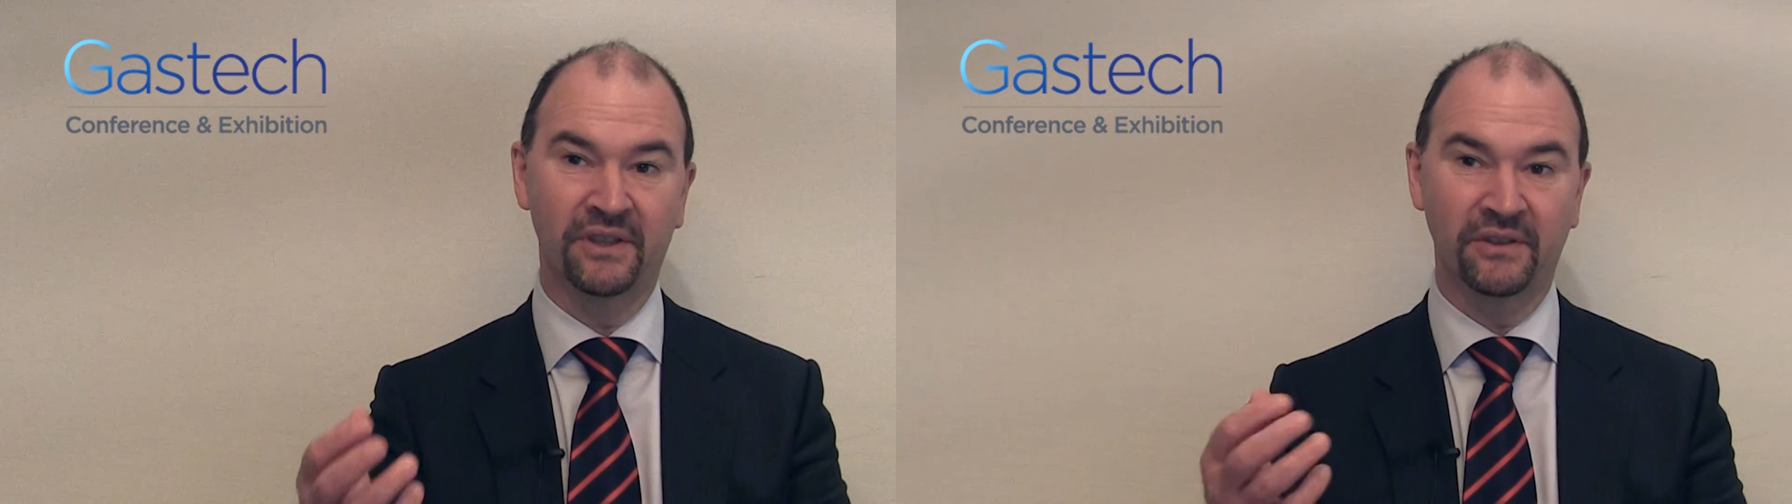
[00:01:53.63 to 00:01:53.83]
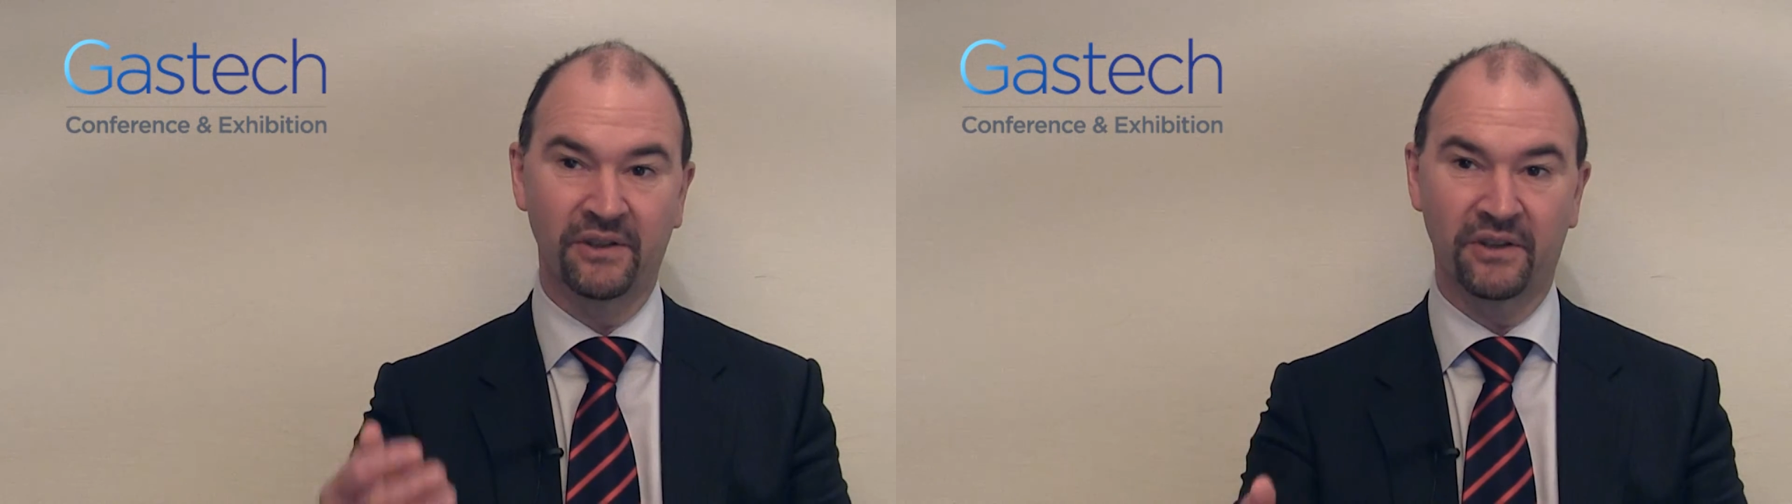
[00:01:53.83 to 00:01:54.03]

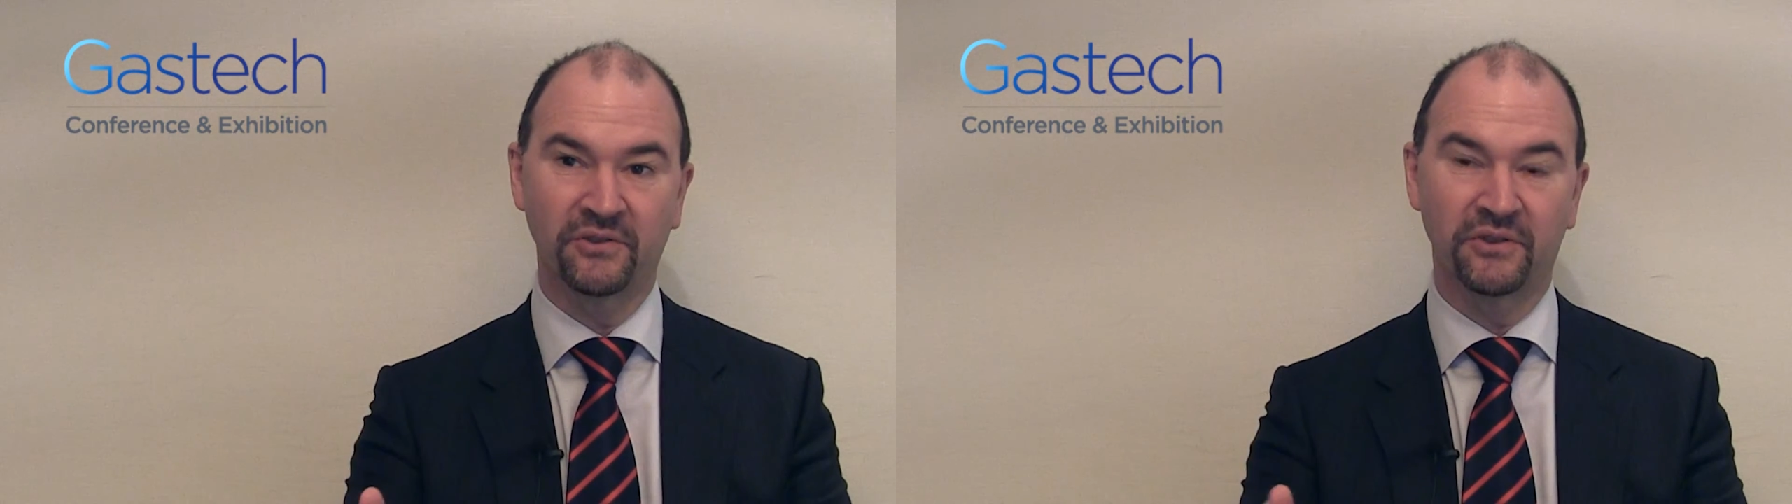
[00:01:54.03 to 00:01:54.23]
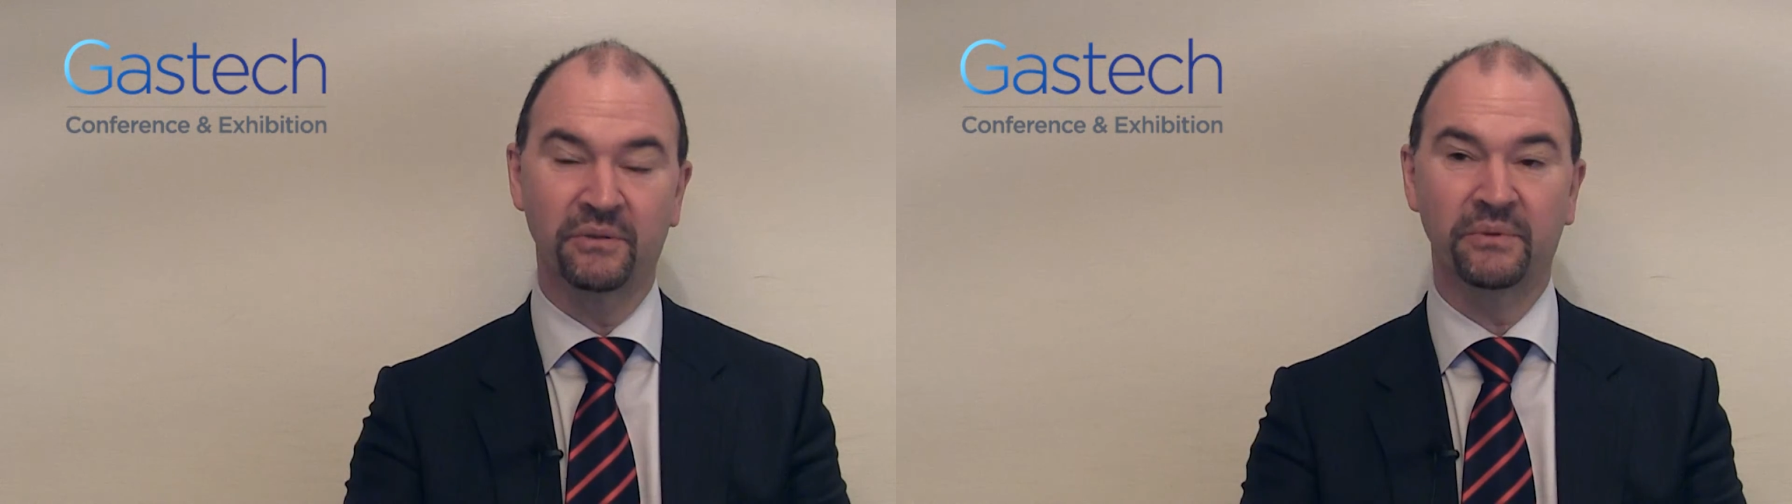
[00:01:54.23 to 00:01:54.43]
the
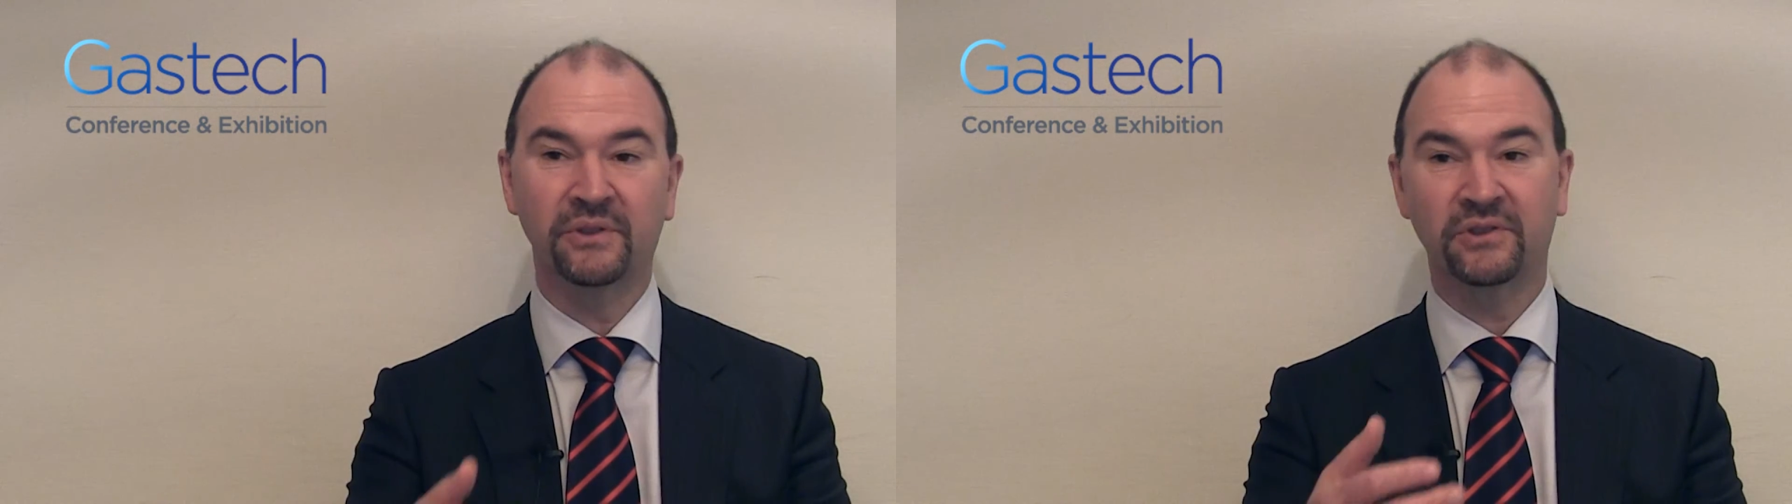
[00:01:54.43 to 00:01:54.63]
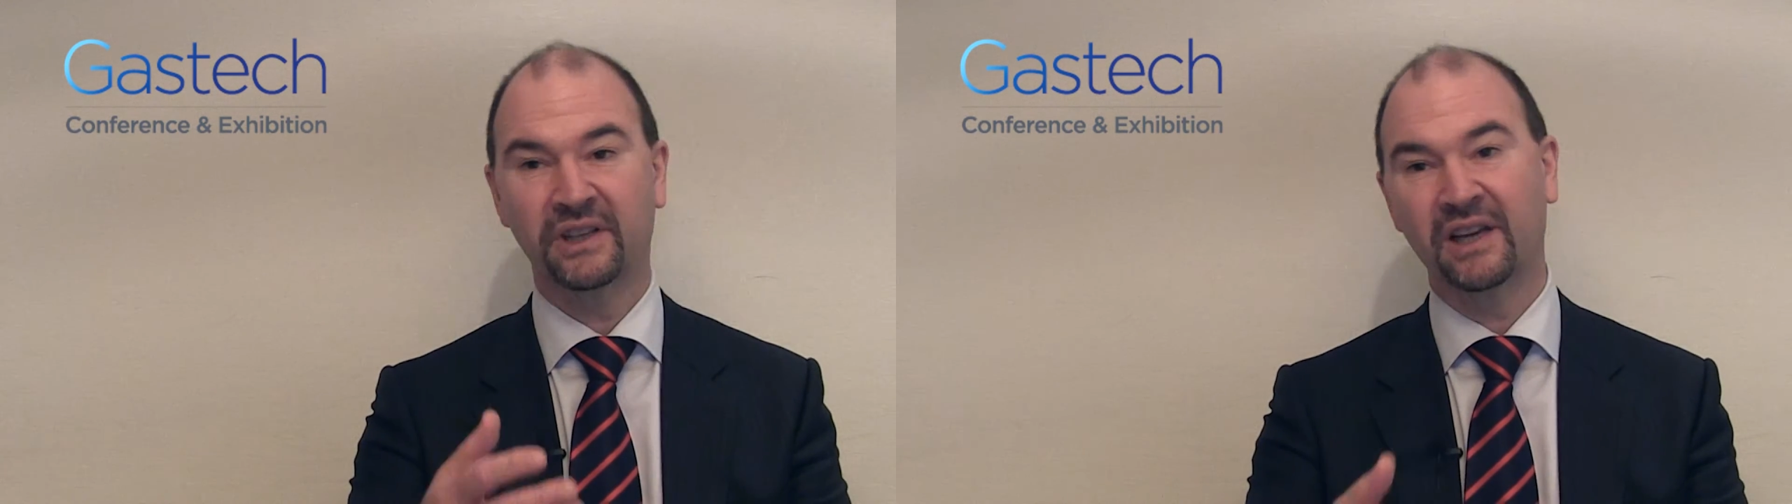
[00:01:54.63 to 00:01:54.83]

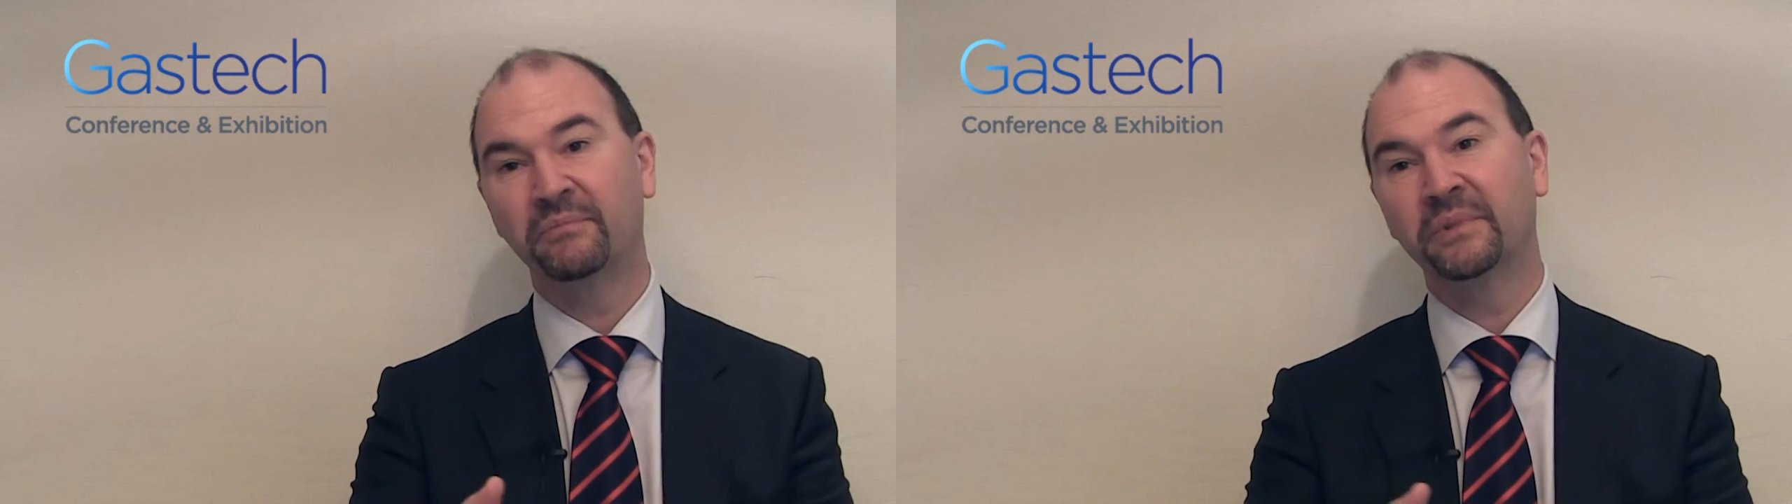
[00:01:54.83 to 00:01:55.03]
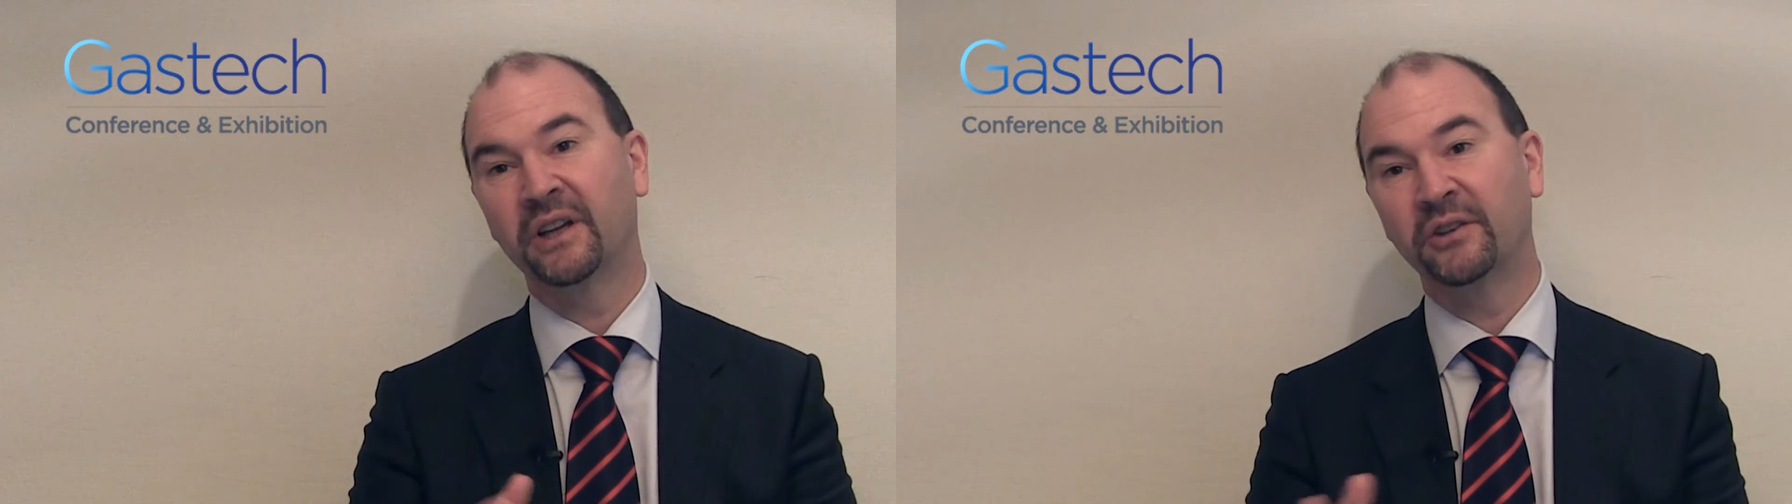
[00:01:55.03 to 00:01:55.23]
consumers, the
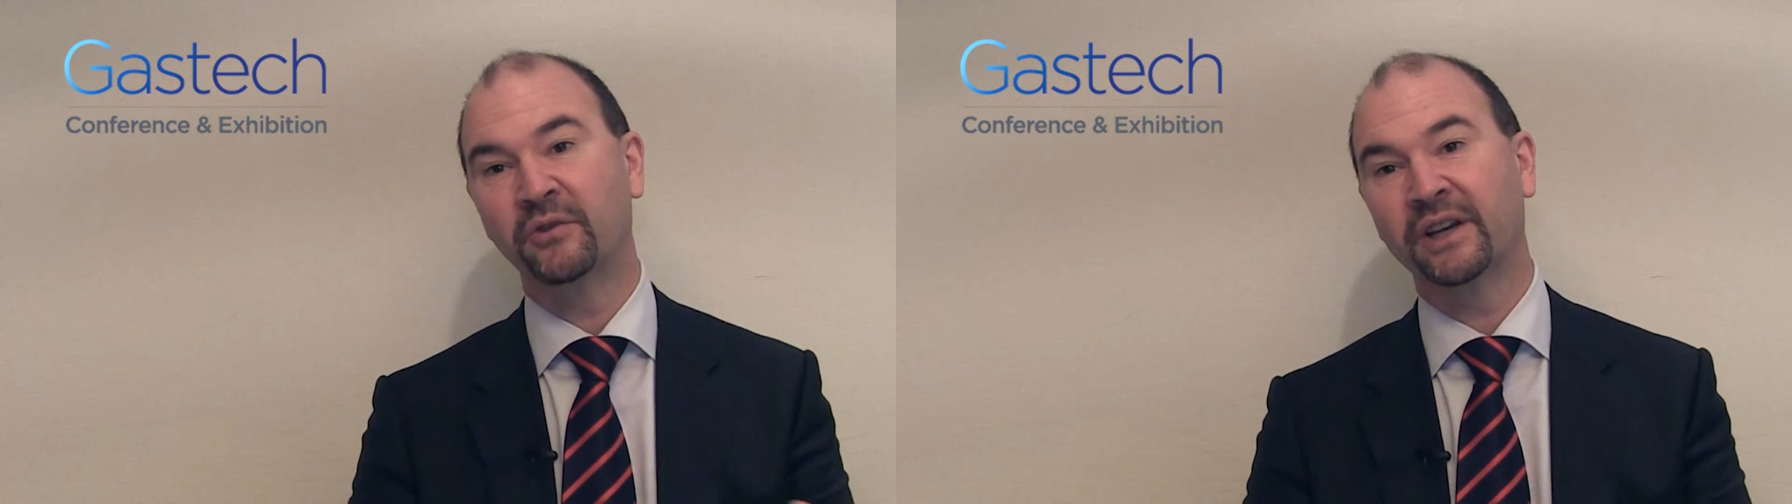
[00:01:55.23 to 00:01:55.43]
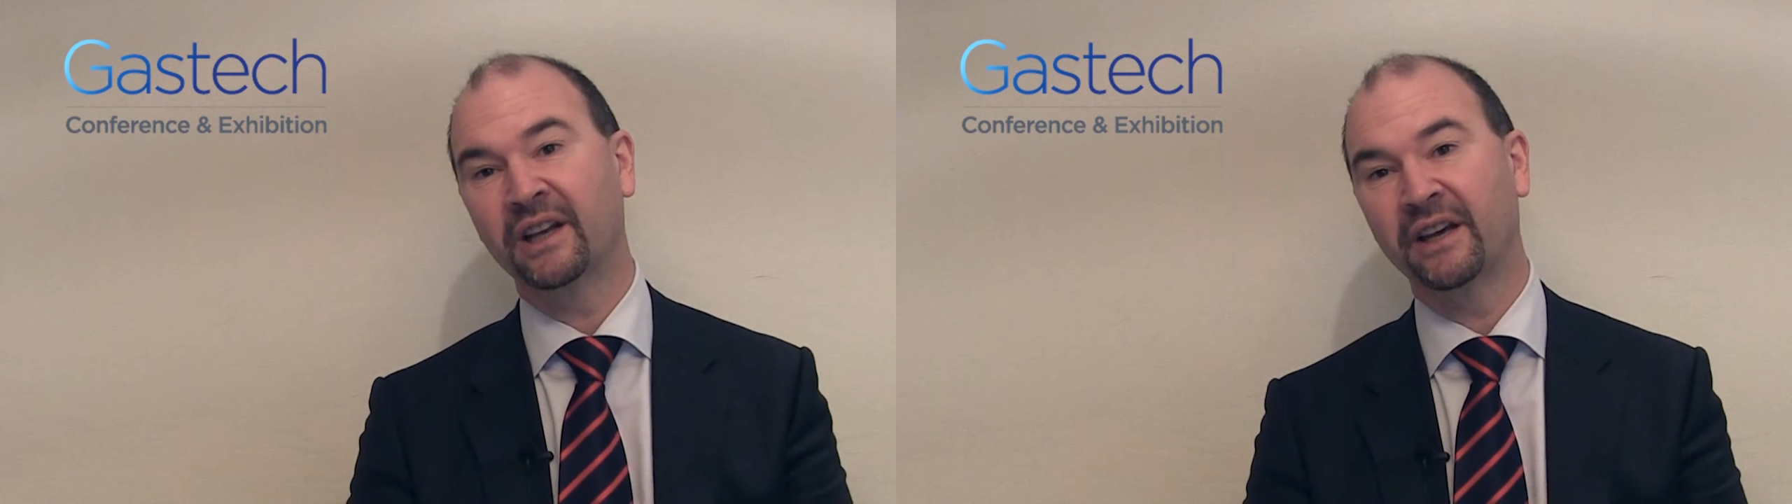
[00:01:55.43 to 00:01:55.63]
government and the
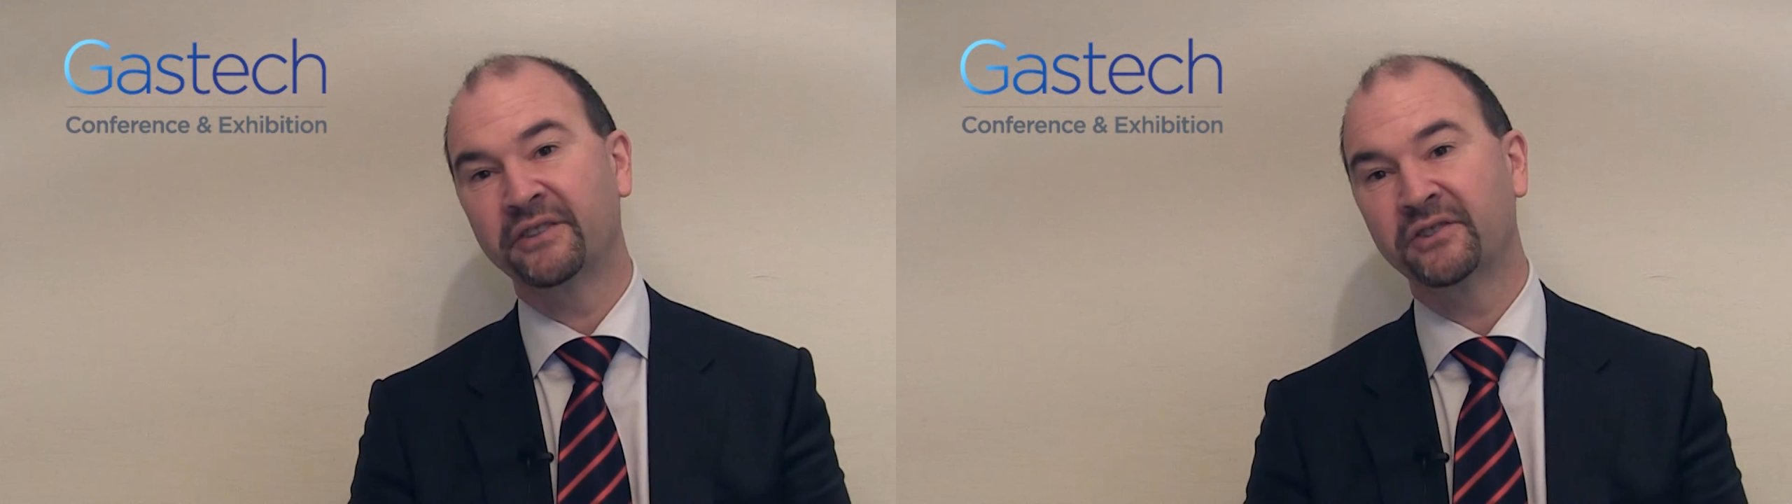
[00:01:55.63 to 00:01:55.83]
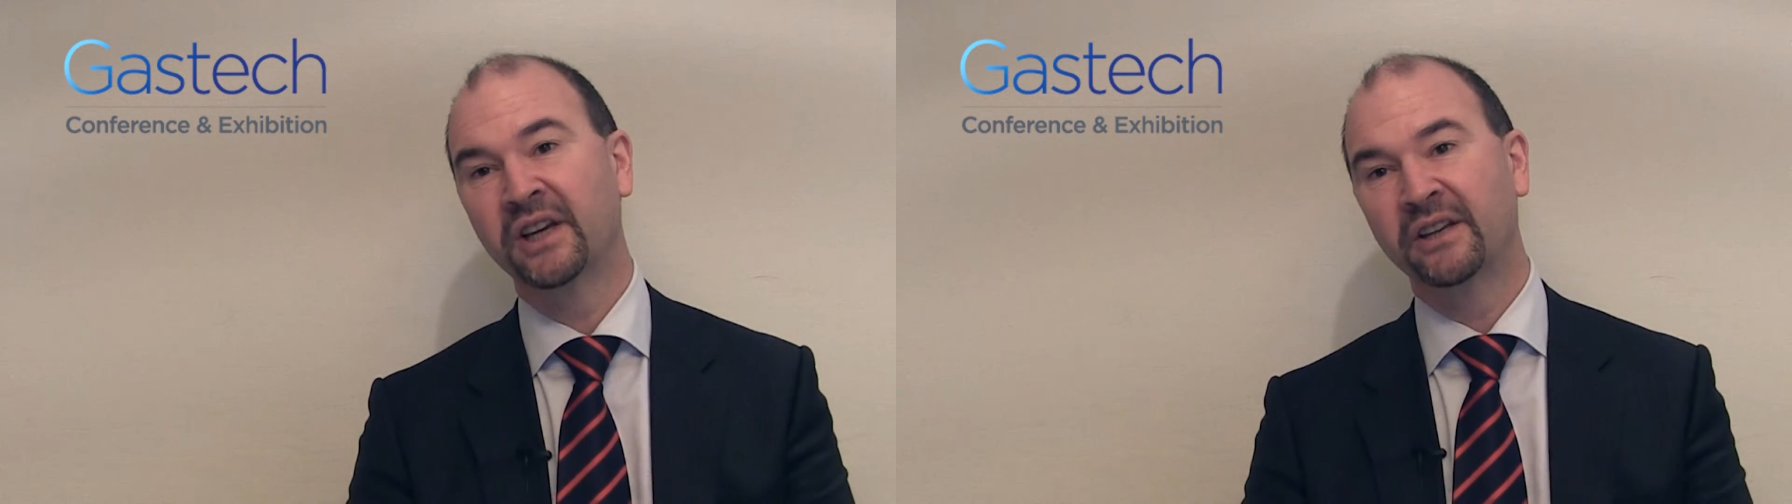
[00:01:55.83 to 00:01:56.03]
regulators